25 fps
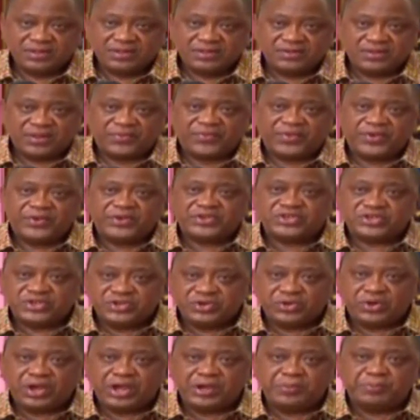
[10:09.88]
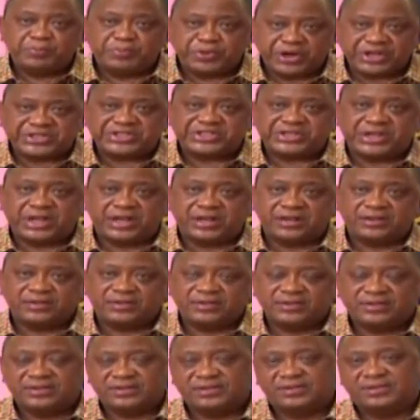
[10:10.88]
that there is growing pressure
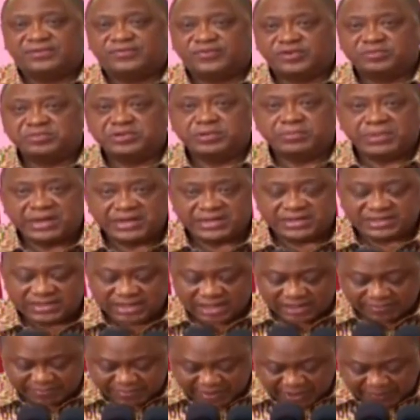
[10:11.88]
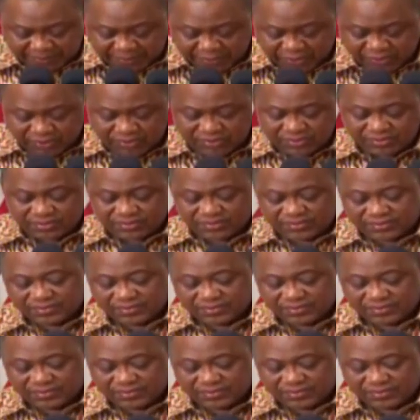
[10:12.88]
from amongst our people.